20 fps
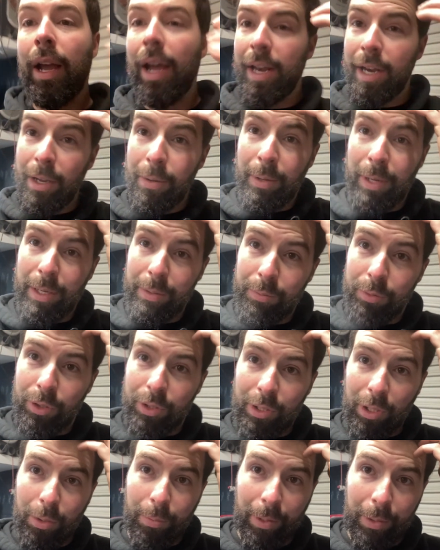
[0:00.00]
anyway, it was
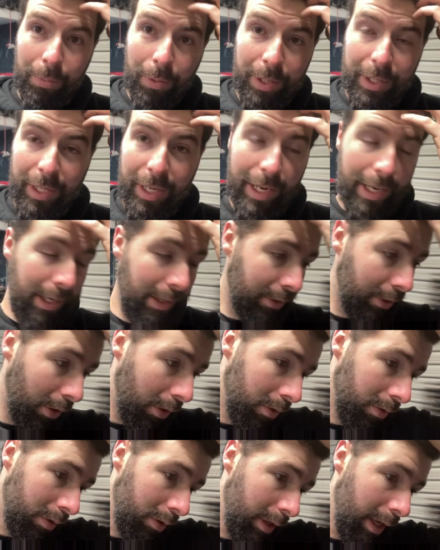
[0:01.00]
just a quick one today.
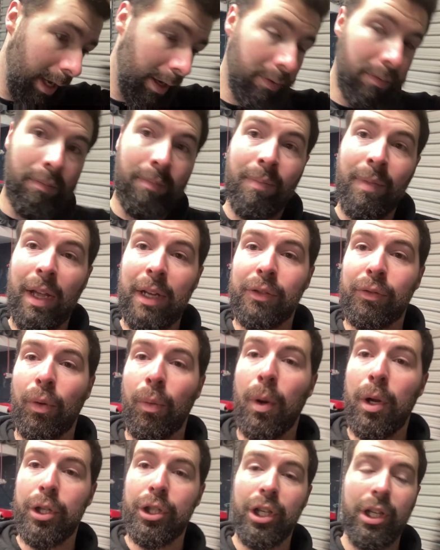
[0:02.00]
So yeah, thanks for
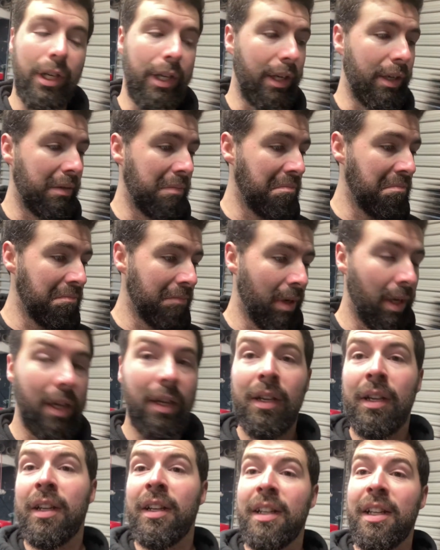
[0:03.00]
watching, and
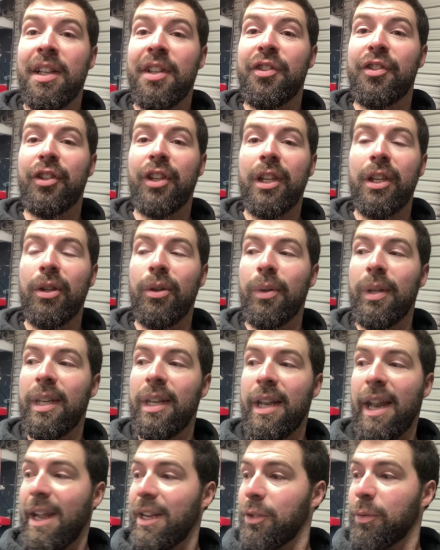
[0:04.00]
see you in
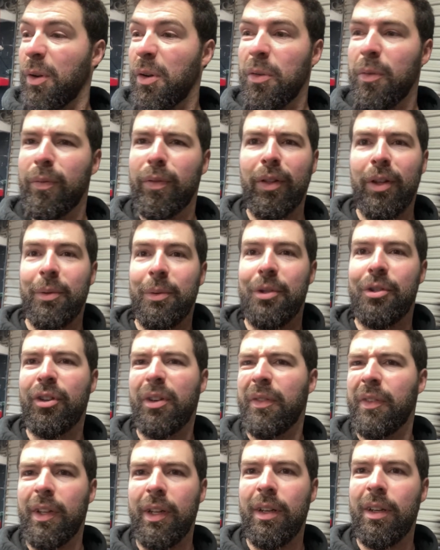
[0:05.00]
the next one. Hopefully we're
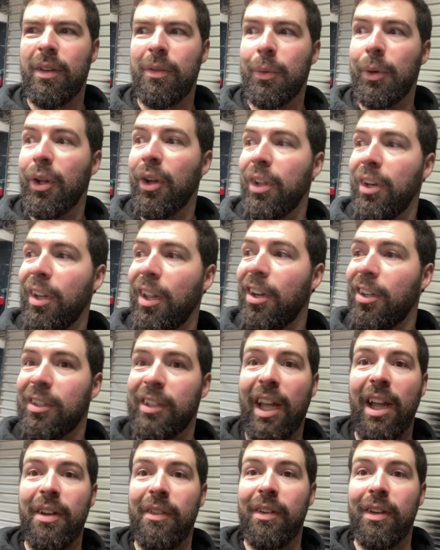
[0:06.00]
drifting and we're not in
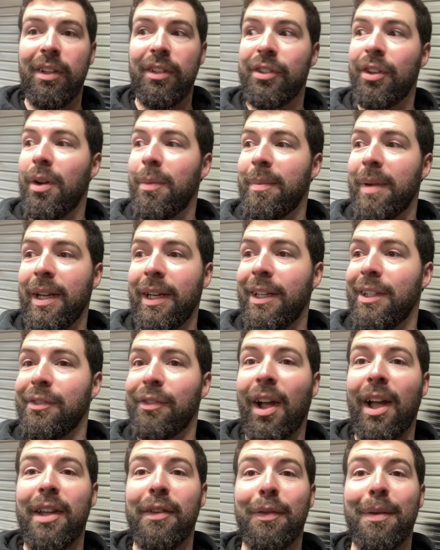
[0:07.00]
lockdown and it's not
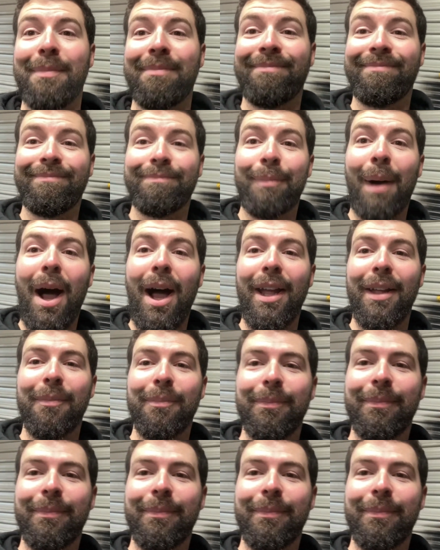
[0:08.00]
-5. Bye.